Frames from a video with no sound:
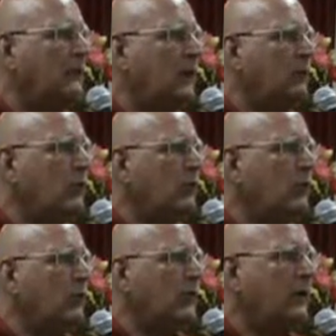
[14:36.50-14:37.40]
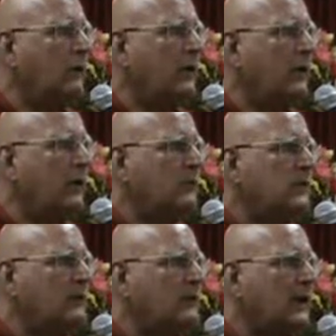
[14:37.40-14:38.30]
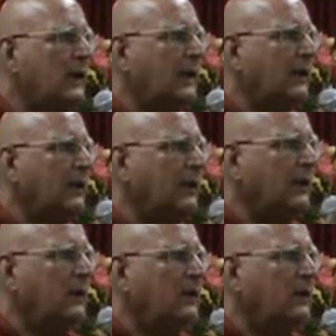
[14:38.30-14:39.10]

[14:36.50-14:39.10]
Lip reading: I'm not learned one, I'm just sailing.